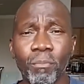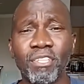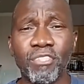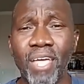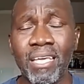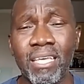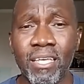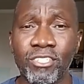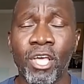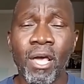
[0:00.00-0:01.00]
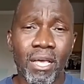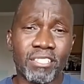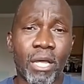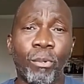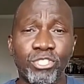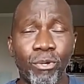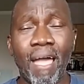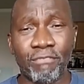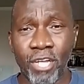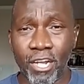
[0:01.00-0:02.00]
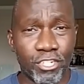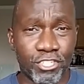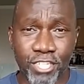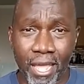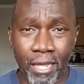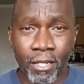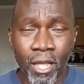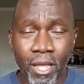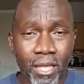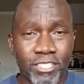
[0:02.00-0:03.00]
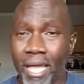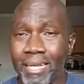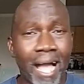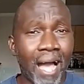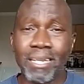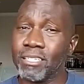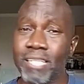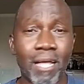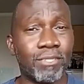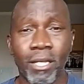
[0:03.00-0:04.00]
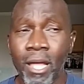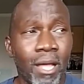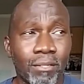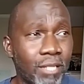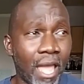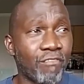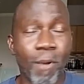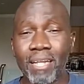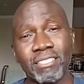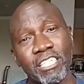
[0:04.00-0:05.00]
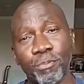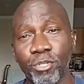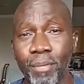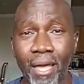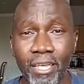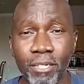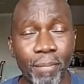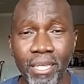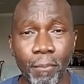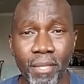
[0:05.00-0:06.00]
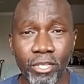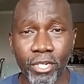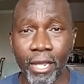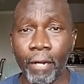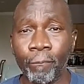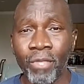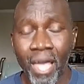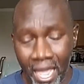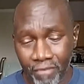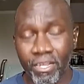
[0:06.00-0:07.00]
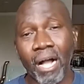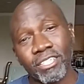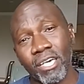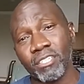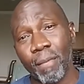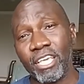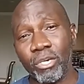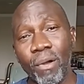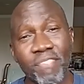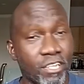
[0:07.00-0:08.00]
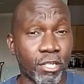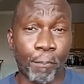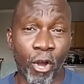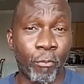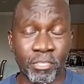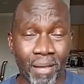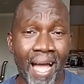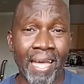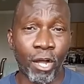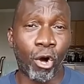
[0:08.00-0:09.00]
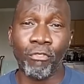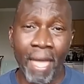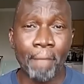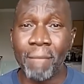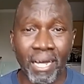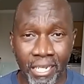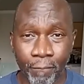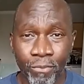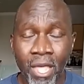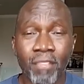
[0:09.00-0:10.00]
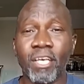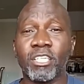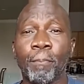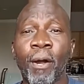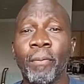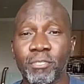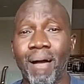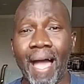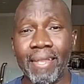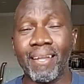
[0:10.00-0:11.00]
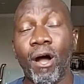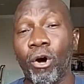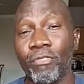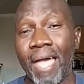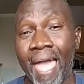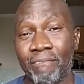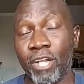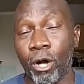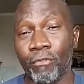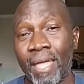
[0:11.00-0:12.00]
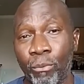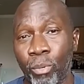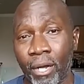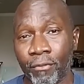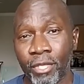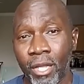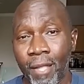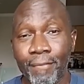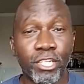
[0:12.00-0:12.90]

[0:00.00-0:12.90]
But the thing is, is that what you have to understand is that God is not, that everyone is not supposed to be out here and being a millionaire. And if God does make you one, there's a purpose behind all that money. There's a purpose behind it, all that, having all that wealth.